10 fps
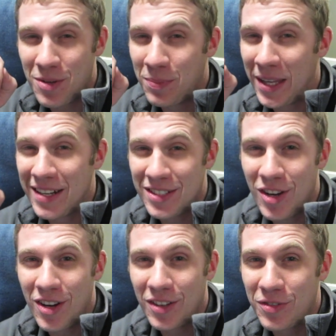to Planet
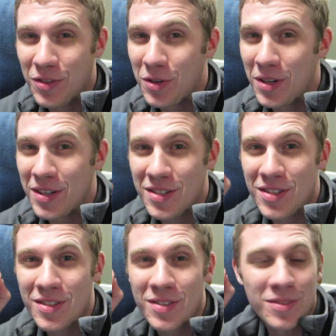Dog for
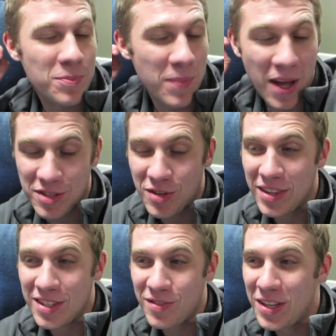
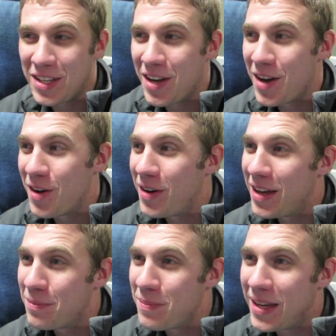sponsoring this video
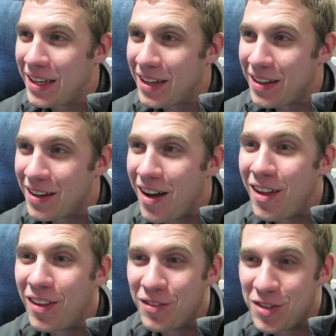and making
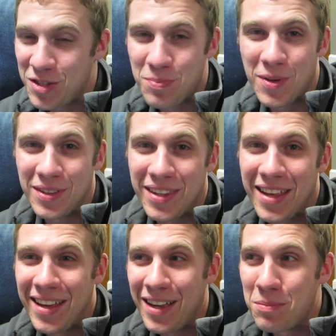Oliver's
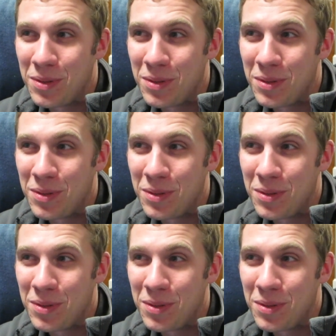birthday a